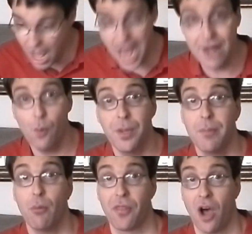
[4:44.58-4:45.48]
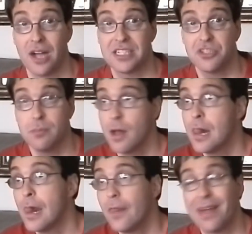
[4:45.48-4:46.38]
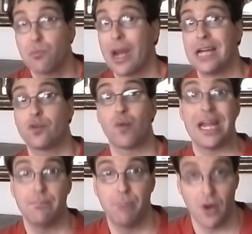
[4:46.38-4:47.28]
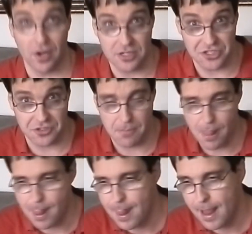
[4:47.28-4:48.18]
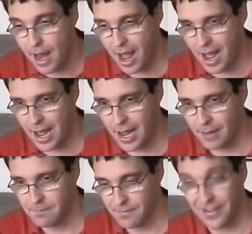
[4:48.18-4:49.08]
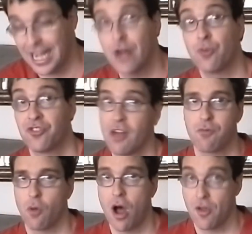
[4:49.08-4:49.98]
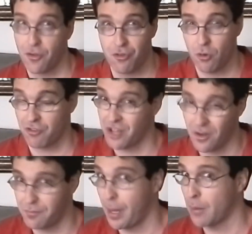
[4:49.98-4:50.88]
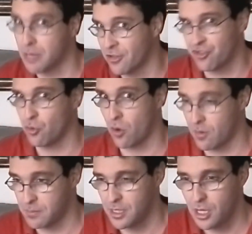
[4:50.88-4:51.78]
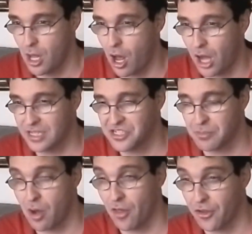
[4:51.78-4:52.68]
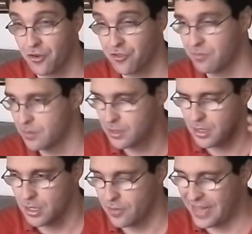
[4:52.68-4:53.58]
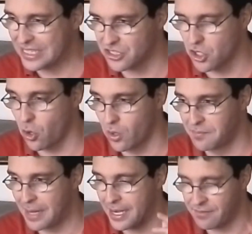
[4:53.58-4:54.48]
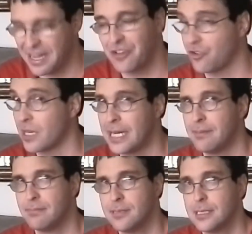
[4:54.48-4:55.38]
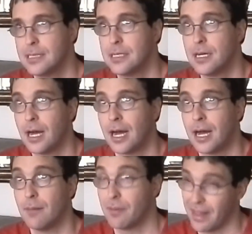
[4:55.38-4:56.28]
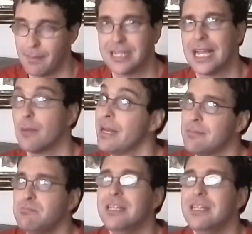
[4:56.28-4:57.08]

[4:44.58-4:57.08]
I know people with autism that write great books. In fact, I know several authors who are self-published who are autism authors. That's a goal of mine eventually, but that may take a bit.